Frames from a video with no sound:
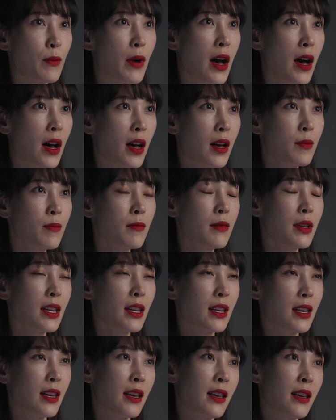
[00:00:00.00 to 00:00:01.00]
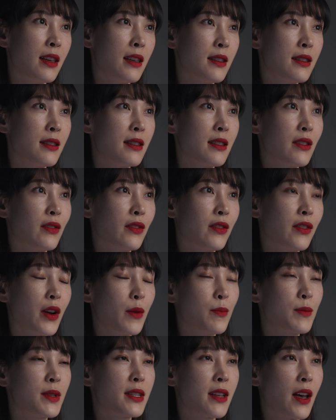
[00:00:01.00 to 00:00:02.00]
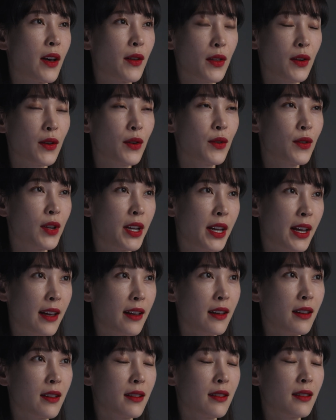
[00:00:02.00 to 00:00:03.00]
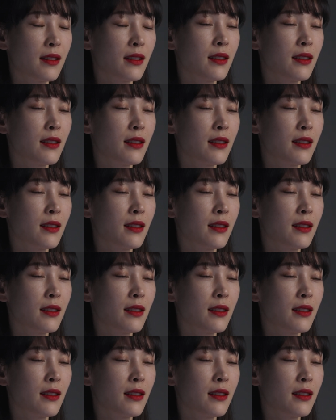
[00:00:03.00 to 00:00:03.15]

mom is from South Korea,